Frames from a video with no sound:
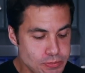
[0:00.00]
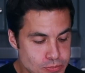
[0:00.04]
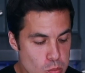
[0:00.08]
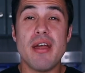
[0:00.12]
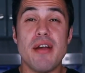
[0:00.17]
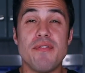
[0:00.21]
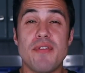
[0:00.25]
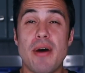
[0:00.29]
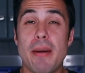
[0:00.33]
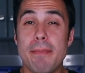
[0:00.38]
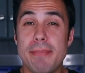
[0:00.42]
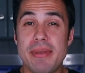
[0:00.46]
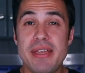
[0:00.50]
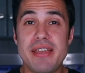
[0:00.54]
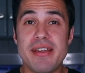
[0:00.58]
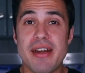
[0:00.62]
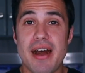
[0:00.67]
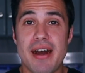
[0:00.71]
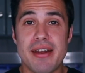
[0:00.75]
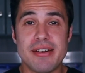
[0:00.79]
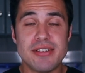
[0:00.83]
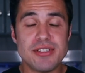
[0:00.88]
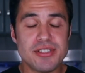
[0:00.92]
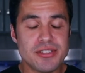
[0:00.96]
If I'm being
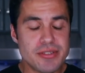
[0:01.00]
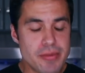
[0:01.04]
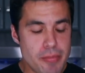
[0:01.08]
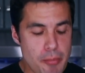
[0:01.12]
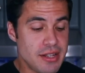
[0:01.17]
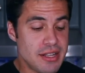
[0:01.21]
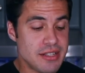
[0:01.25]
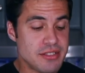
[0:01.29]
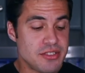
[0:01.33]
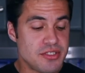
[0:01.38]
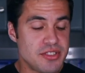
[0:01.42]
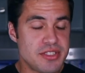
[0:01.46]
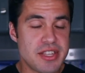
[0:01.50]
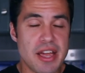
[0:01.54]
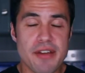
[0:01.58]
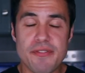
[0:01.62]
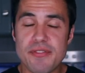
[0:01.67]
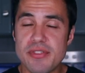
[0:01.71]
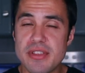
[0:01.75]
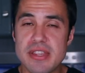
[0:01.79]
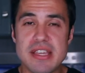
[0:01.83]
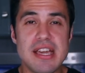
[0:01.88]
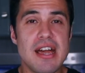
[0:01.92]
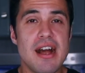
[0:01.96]
honest, it's
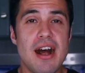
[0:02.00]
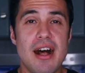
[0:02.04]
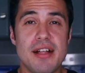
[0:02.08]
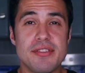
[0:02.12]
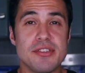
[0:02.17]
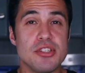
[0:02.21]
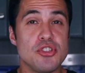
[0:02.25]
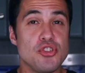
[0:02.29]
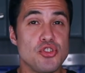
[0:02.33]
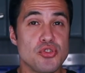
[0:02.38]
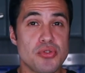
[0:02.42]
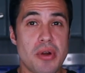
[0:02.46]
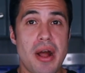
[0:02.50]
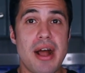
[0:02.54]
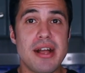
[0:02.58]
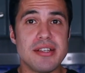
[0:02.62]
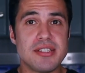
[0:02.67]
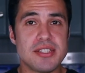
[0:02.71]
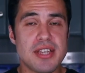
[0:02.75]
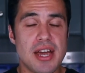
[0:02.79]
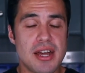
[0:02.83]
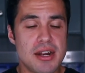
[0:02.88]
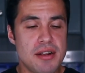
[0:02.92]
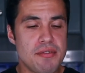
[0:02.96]
definitely on the dry
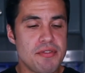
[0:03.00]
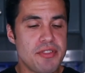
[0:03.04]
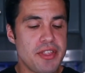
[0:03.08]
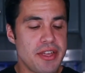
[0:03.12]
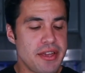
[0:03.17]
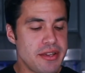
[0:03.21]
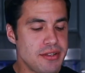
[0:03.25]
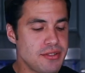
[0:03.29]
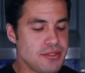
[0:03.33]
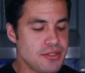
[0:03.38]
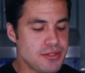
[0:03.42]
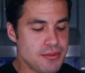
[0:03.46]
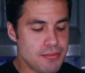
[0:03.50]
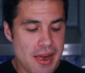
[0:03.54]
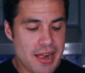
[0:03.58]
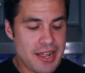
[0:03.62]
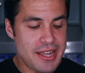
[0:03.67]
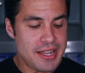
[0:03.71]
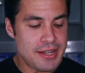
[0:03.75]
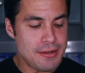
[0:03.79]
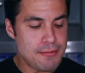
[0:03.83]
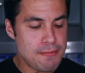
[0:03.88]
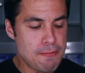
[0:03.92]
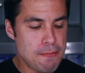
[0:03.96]
side of things,
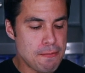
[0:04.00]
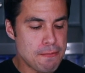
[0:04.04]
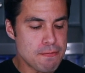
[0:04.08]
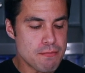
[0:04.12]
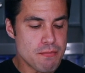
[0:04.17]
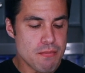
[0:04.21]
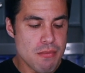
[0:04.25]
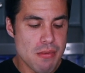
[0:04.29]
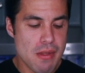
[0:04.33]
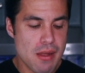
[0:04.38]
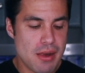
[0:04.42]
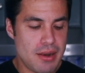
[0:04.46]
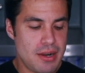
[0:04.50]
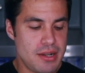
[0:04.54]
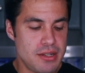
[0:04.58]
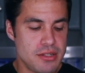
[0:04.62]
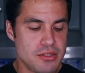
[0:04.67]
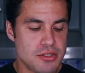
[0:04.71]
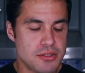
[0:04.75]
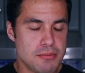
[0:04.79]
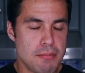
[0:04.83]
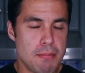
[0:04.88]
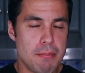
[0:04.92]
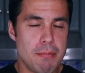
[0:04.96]
and
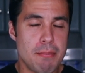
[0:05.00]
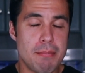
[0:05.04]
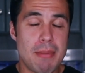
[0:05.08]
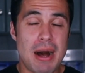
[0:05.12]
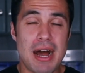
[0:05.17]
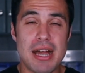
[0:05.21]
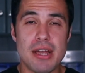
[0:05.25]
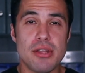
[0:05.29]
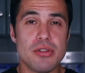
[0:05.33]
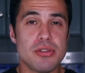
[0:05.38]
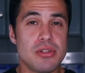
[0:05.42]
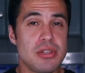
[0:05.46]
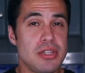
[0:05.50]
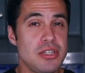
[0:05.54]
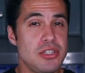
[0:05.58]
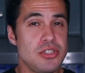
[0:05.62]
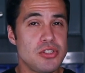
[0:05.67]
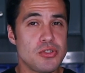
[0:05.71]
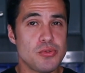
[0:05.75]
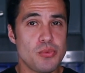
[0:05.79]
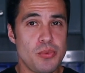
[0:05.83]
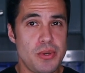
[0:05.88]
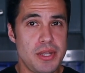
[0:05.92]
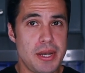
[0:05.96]
it's mildly
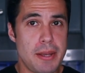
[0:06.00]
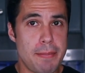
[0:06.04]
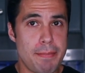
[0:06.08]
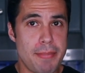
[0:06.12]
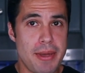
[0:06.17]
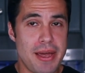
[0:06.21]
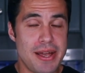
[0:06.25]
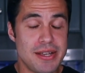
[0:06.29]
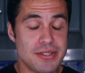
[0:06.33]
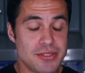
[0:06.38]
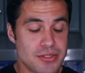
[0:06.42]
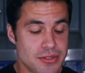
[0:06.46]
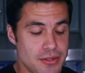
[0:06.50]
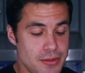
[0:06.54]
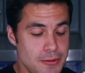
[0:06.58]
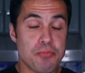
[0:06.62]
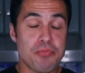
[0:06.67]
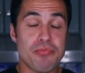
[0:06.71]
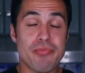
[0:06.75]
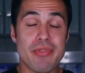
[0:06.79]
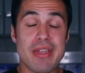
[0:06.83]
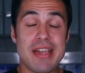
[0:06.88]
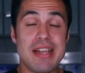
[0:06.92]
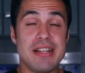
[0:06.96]
sweet at best.
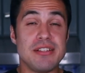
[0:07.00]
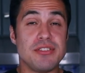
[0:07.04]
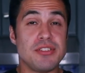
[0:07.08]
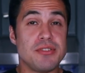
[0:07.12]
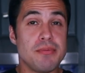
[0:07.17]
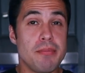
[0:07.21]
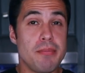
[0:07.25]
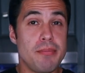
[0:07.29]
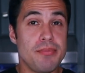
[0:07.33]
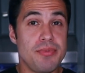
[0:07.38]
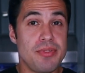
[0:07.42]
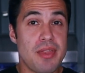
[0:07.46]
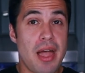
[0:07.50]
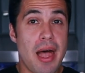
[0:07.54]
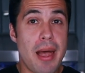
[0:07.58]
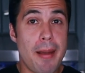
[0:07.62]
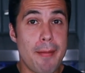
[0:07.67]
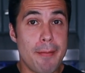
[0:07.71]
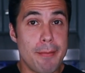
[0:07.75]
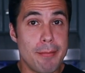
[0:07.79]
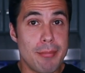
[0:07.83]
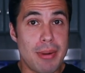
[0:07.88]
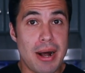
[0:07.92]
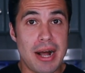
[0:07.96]
It's
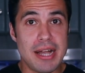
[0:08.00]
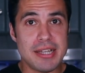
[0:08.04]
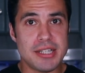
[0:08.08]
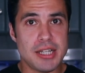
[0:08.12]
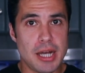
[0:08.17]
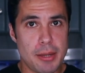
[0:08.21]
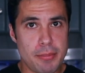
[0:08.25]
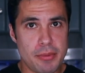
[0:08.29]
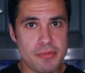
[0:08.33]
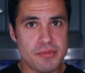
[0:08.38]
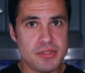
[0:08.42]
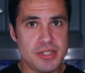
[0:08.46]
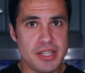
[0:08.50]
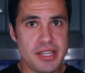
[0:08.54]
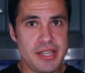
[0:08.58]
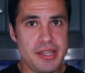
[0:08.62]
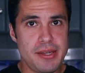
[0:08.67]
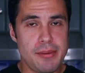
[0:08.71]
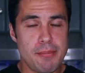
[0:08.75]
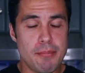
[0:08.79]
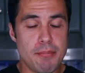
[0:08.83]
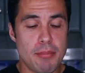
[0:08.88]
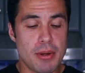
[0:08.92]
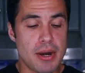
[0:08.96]
not my cup of
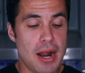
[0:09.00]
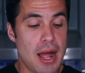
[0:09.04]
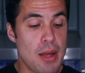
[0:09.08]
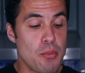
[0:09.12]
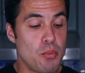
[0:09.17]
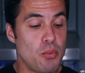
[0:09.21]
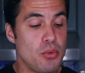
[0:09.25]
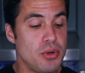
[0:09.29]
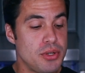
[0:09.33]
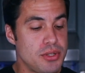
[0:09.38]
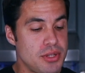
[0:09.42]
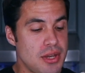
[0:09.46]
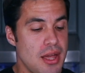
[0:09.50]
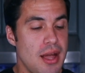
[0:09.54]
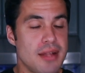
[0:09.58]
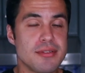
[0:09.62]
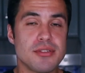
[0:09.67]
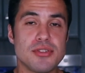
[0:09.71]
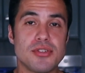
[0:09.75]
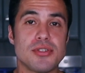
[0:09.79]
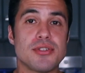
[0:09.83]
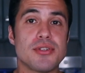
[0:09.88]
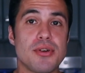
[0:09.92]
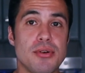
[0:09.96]
tea, but I would not
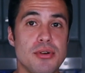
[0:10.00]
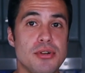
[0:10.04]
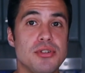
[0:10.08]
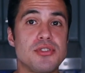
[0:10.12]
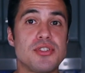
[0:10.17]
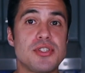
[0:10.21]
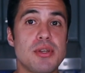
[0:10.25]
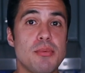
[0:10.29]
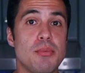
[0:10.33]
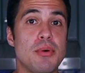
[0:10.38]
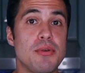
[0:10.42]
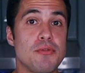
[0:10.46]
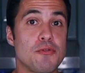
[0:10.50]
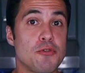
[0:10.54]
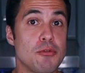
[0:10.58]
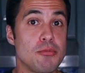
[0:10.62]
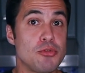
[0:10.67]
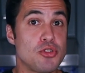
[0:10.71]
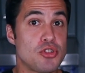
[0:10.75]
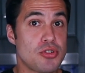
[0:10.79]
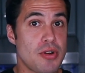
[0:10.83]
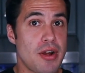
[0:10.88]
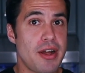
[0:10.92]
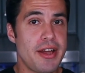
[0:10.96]
discourage someone from
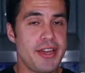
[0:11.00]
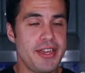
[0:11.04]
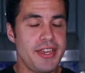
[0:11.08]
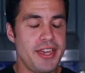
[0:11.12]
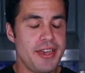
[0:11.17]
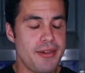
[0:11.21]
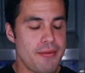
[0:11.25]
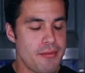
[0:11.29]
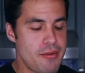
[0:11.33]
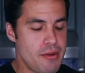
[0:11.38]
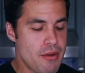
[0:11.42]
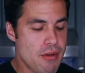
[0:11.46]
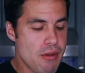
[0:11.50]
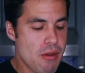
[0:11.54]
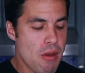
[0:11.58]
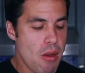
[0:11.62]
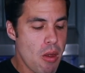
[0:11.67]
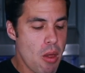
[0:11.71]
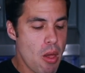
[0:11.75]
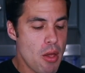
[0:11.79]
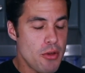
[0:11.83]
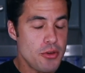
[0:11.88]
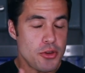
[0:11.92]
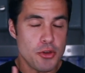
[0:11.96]
trying it.
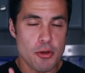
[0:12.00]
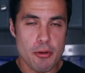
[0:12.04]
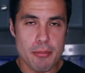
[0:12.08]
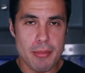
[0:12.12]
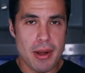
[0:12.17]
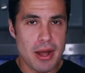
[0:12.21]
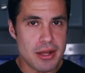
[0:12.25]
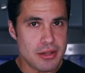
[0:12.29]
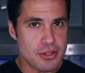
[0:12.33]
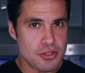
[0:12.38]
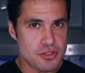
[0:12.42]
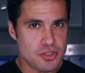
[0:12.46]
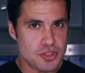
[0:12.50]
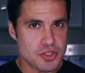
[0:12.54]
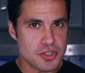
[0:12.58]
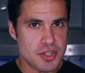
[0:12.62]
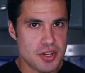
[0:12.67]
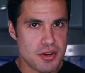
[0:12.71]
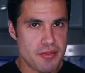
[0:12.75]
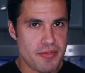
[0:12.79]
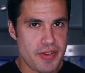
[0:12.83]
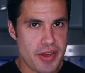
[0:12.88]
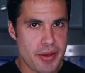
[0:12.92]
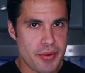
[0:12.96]
Your mileage is
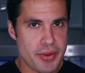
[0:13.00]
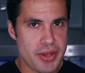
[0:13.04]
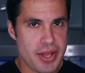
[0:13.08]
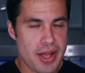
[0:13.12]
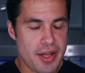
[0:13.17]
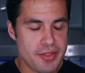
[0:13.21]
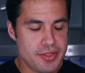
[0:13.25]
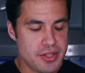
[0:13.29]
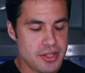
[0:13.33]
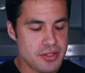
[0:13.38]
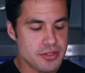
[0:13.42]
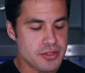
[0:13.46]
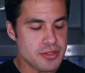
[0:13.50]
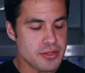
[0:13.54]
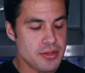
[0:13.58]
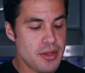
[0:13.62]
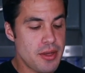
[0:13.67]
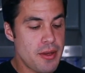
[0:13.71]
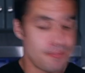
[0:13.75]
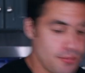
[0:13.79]
gonna vary on this.